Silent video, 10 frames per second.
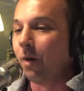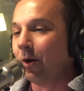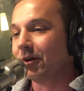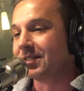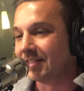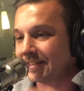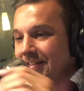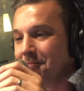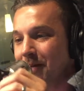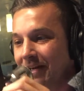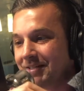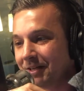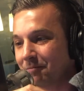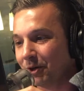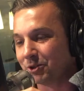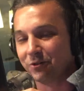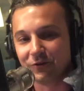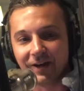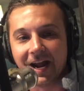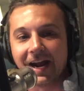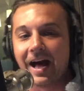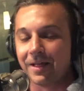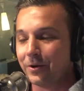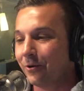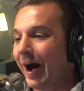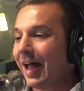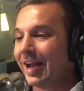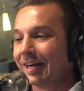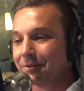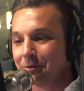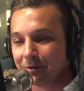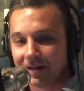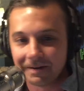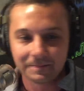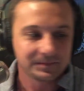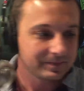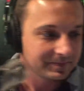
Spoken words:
while we're 60 minutes commercial free. Hang on the new Hot 93.3.